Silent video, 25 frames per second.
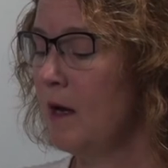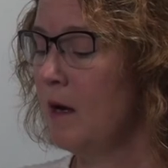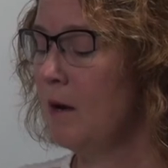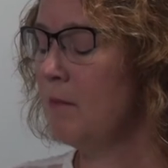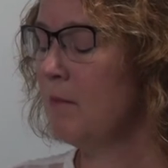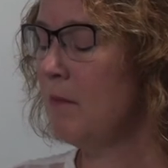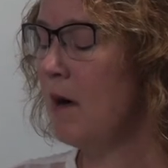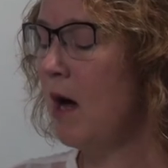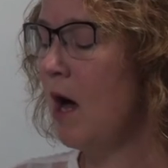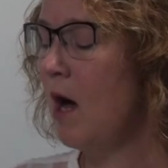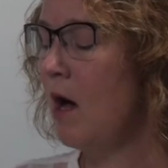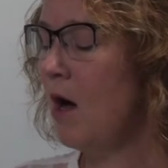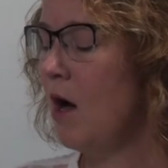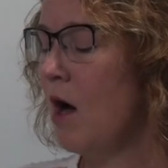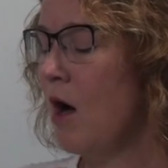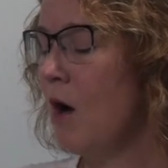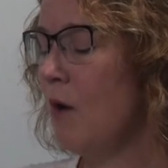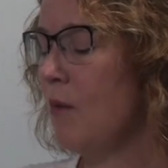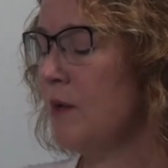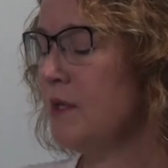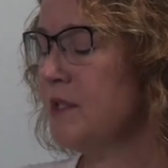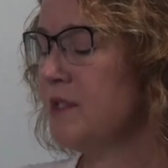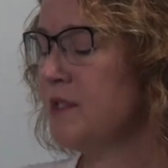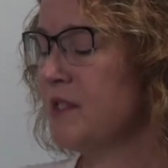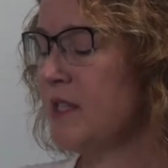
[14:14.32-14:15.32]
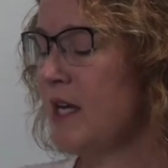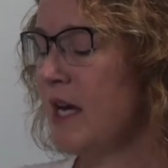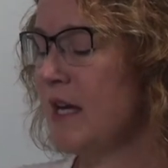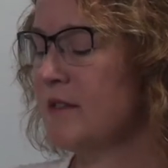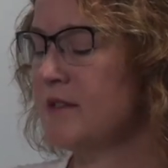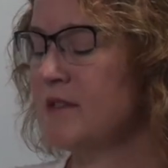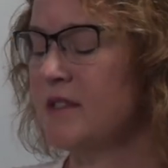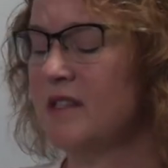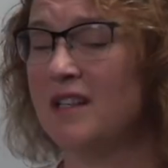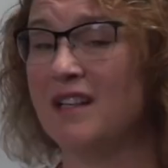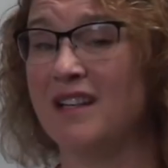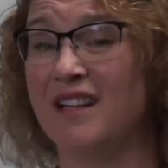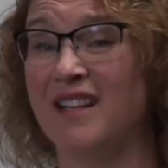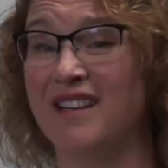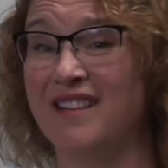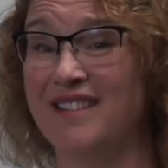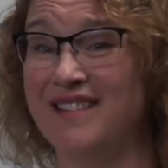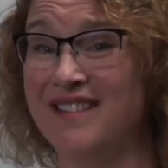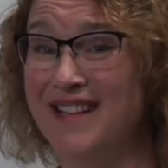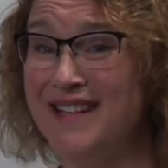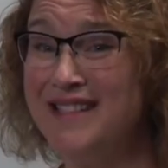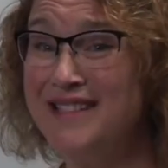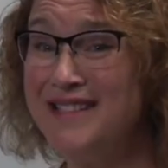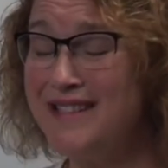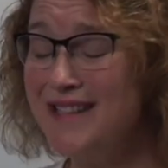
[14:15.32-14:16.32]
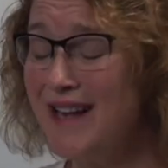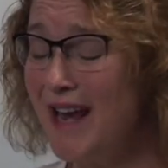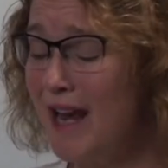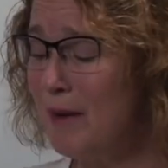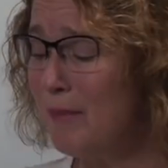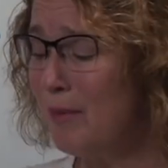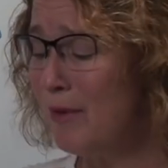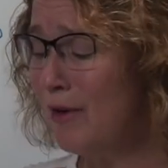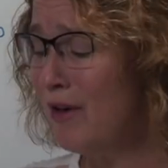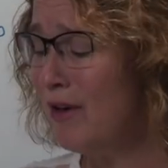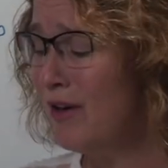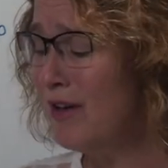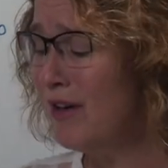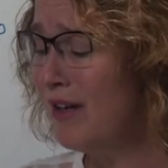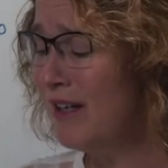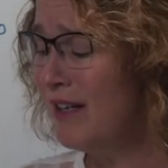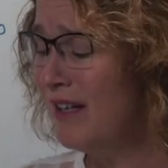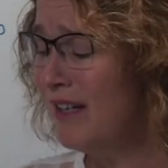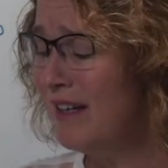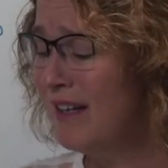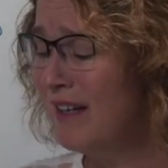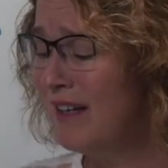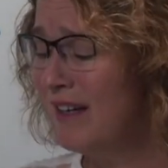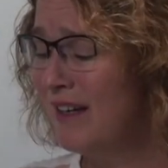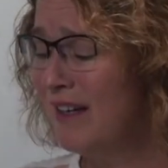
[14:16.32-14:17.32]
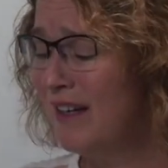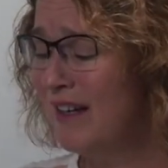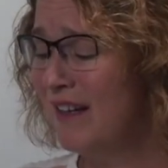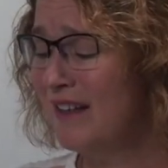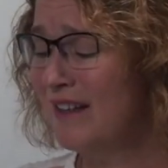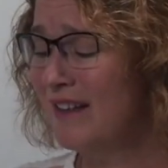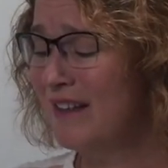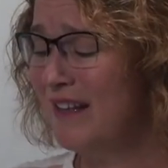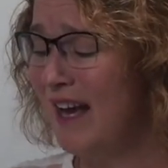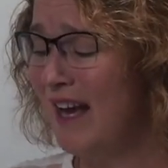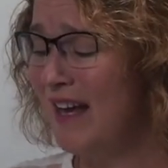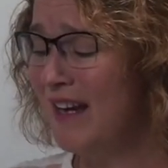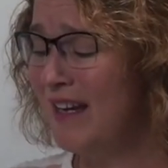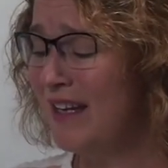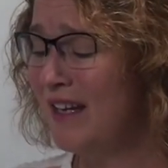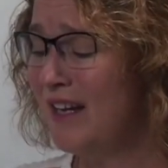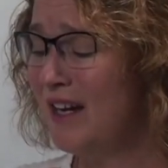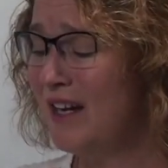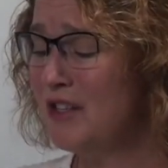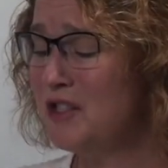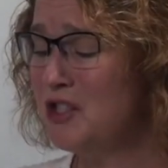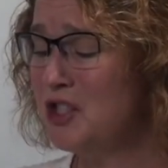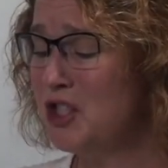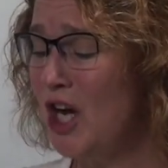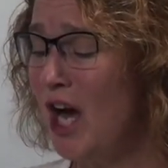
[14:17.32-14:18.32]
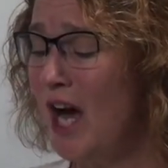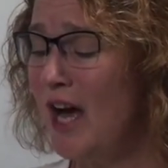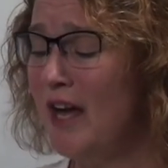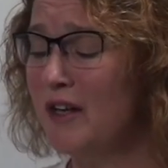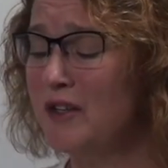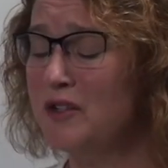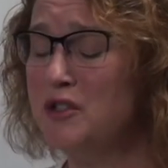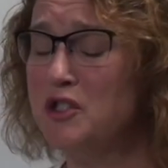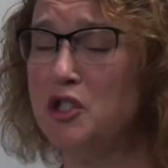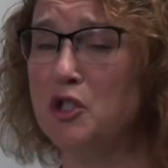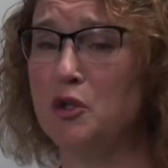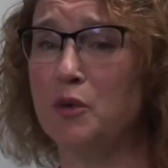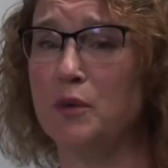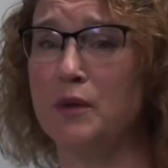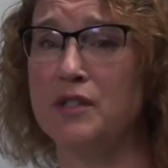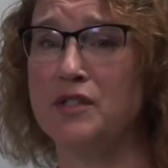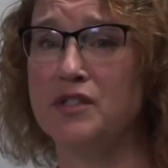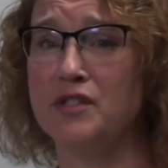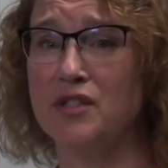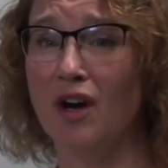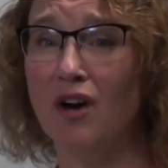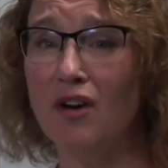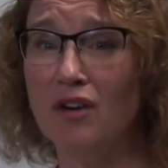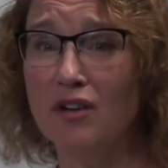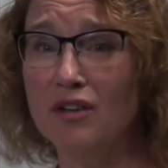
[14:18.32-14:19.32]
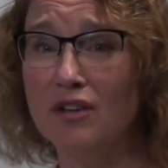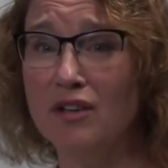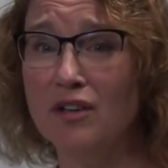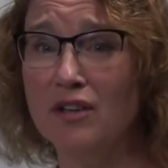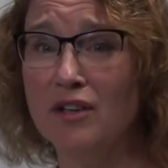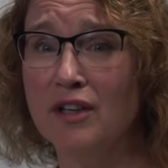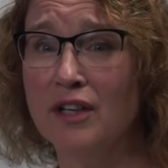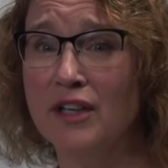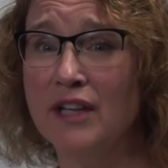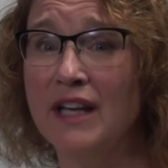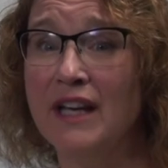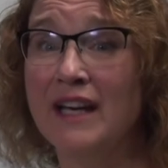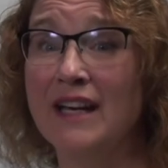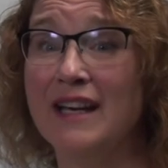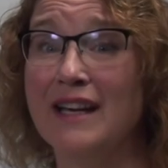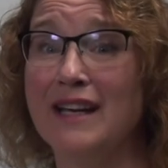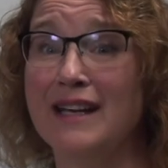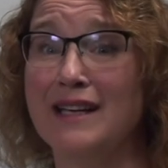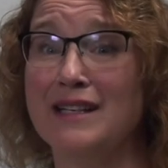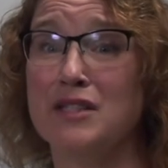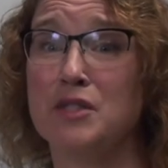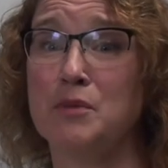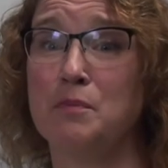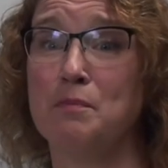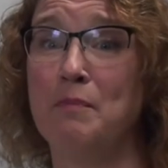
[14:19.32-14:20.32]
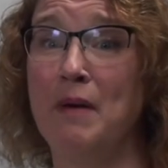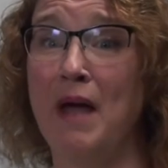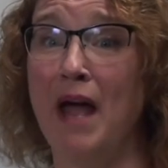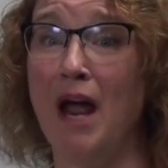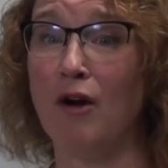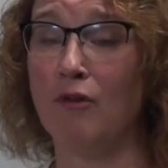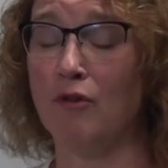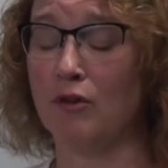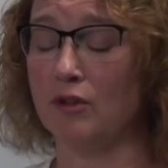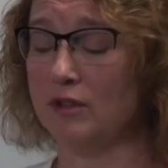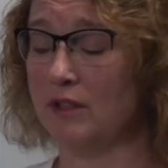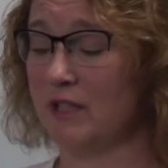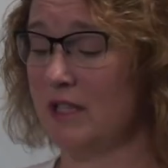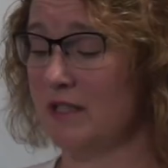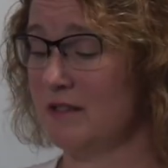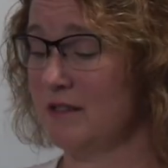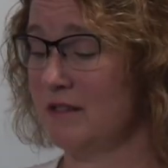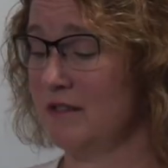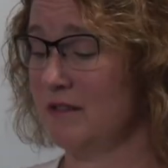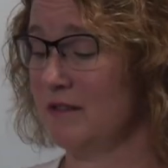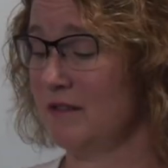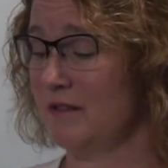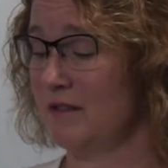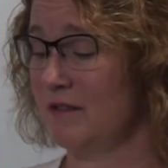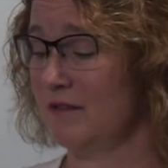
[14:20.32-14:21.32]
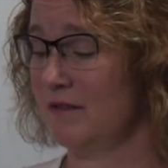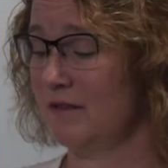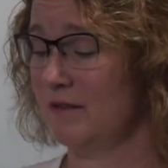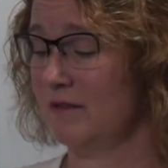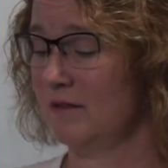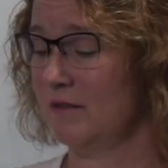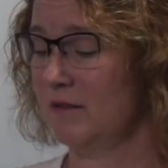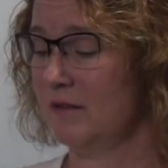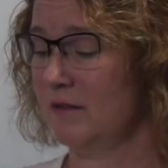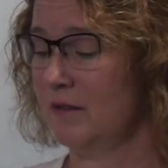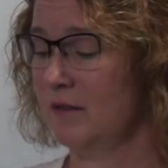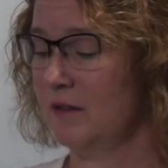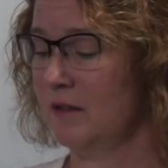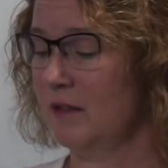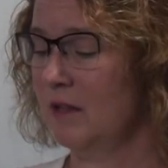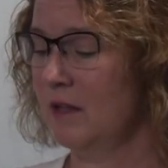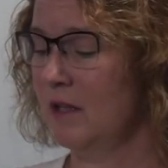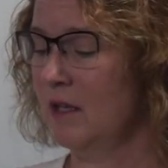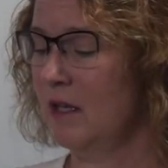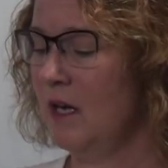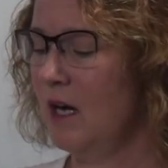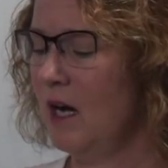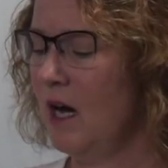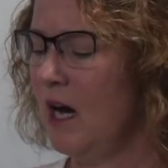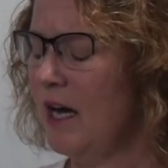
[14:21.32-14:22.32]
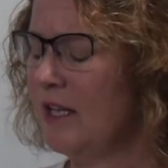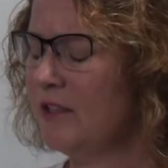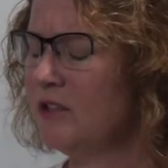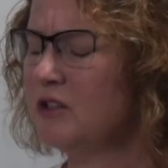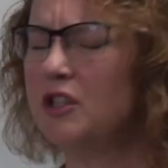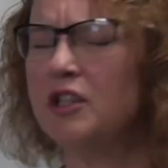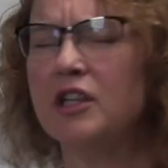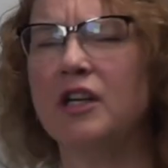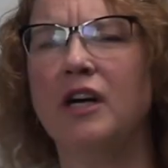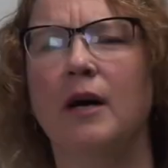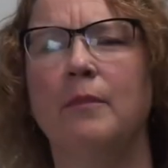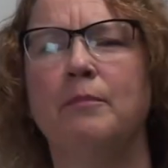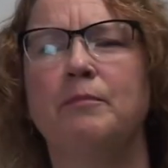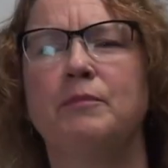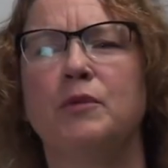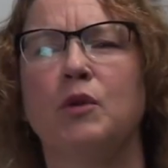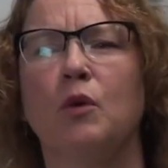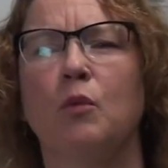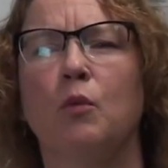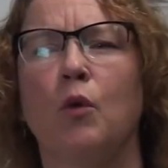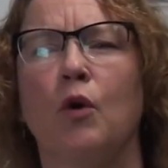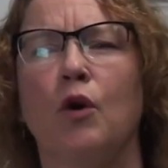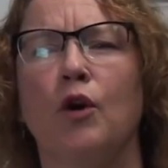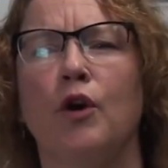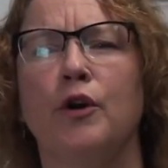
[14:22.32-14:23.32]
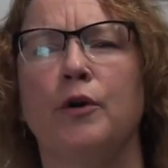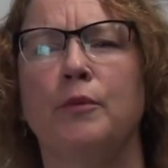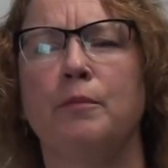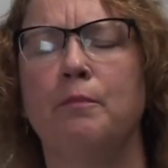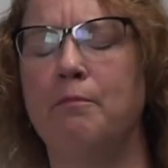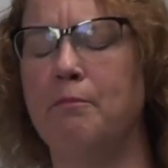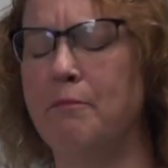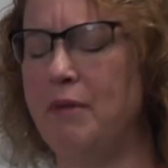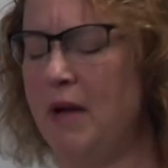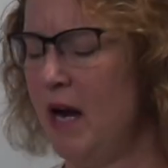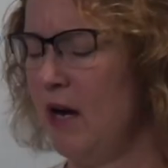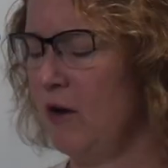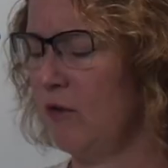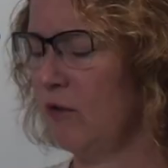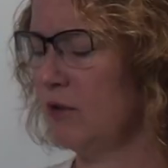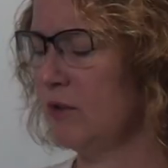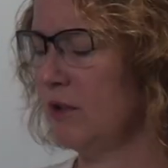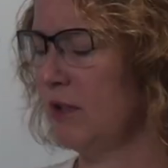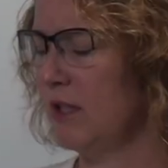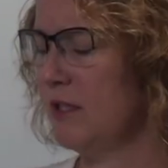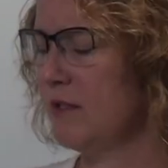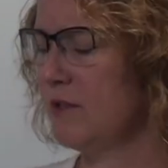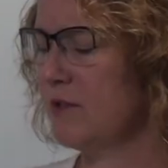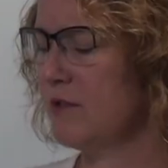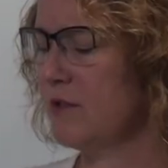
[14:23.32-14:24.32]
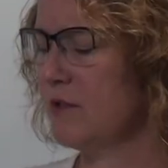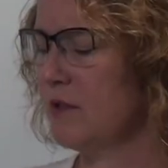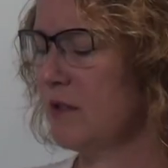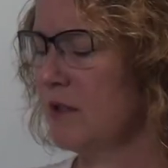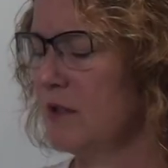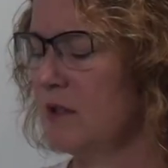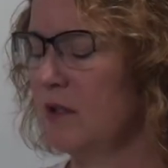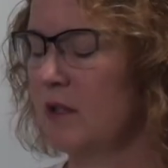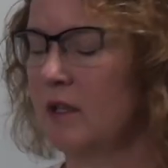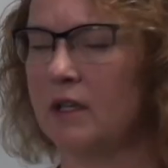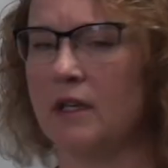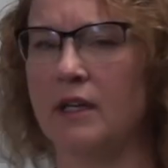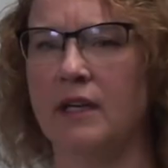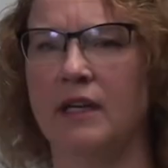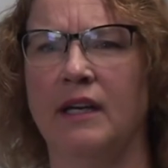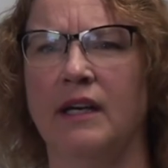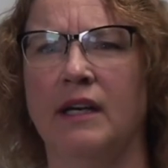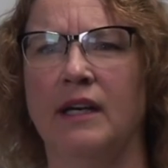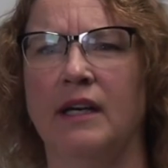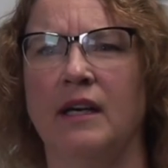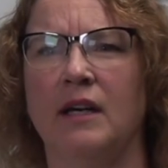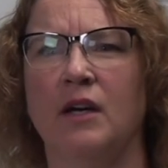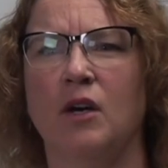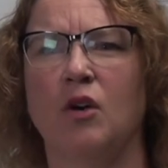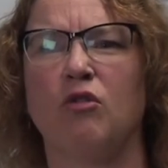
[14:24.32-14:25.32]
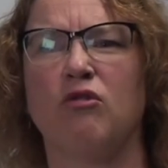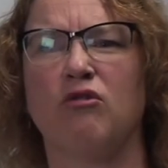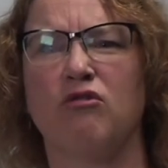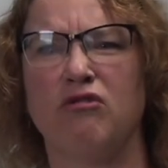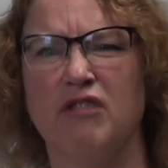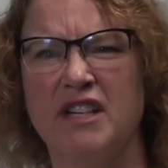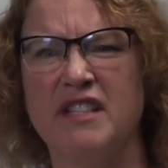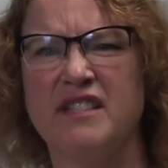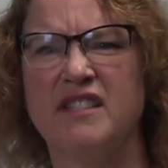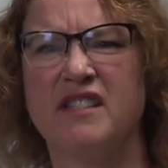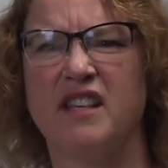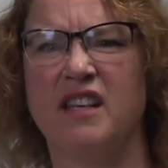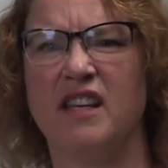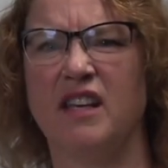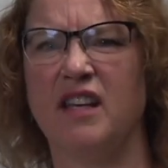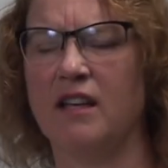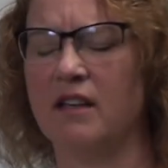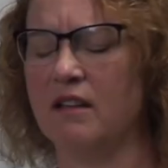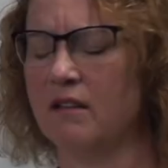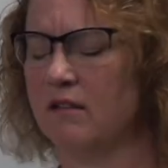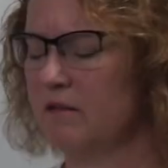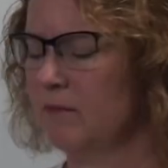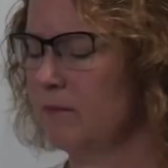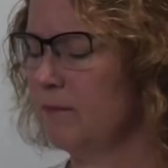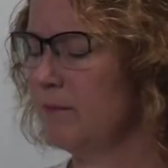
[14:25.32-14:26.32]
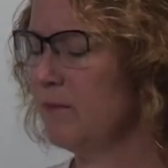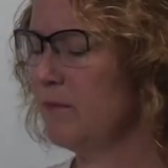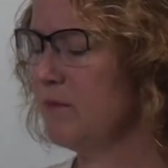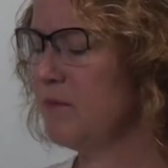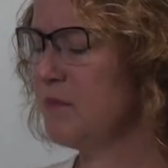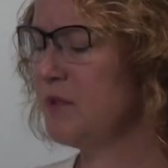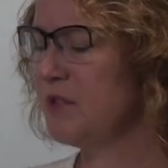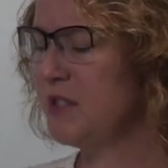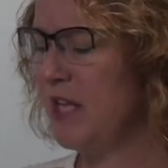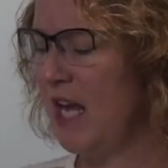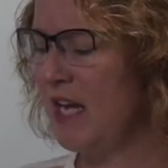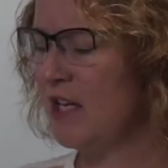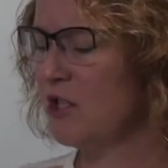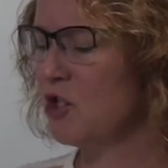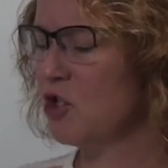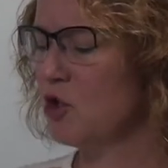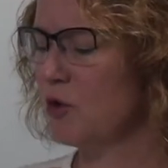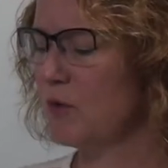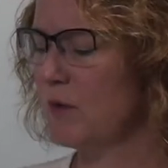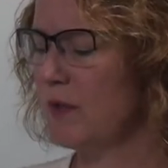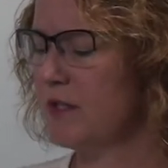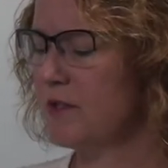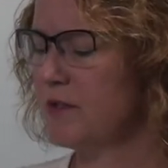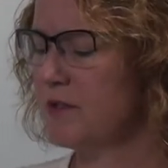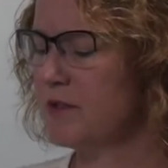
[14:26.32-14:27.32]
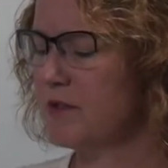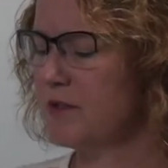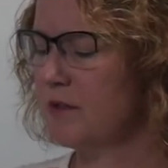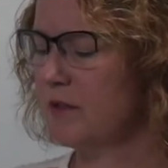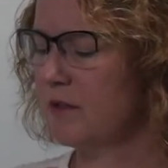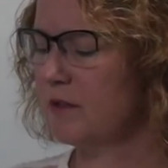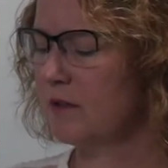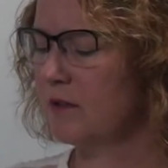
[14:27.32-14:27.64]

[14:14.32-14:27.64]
Ma always says, in this neighborhood, getting a child to adulthood is perilous. I look up the word perilous, risky, dangerous.